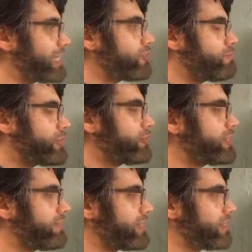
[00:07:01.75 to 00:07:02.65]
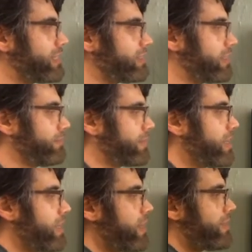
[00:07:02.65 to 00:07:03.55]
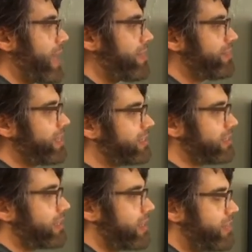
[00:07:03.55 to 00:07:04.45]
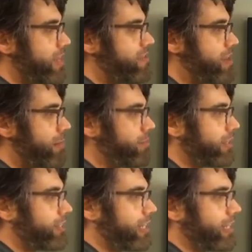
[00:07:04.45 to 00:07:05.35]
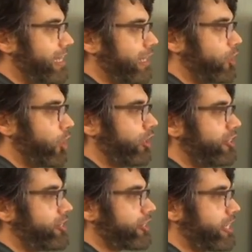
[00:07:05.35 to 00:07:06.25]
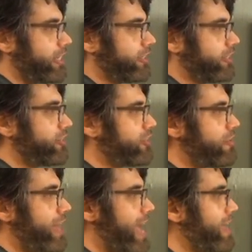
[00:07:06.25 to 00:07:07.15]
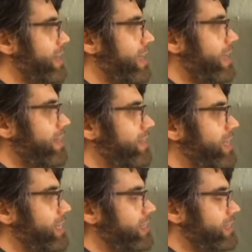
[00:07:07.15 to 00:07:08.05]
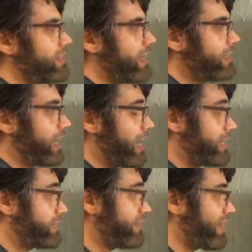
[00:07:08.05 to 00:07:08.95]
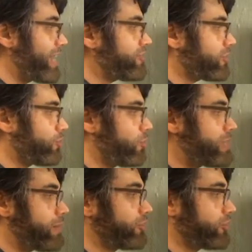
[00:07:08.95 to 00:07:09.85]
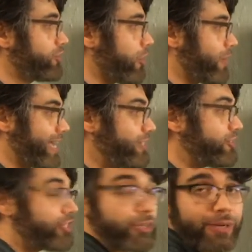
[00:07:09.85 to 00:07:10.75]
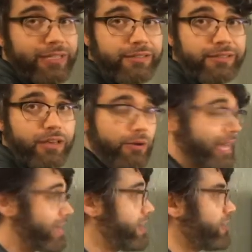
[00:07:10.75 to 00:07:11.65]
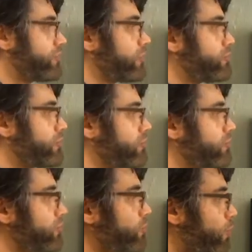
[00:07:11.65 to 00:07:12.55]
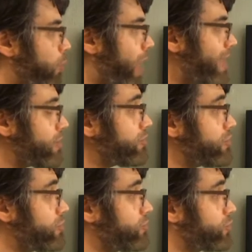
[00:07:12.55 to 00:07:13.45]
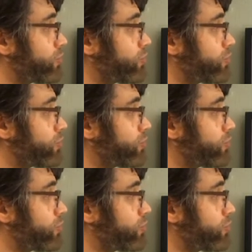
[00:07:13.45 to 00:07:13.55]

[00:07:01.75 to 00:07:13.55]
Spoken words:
the beauty of the system, that the number is going to get larger here so that this divisor will be able to go into it, okay? So while you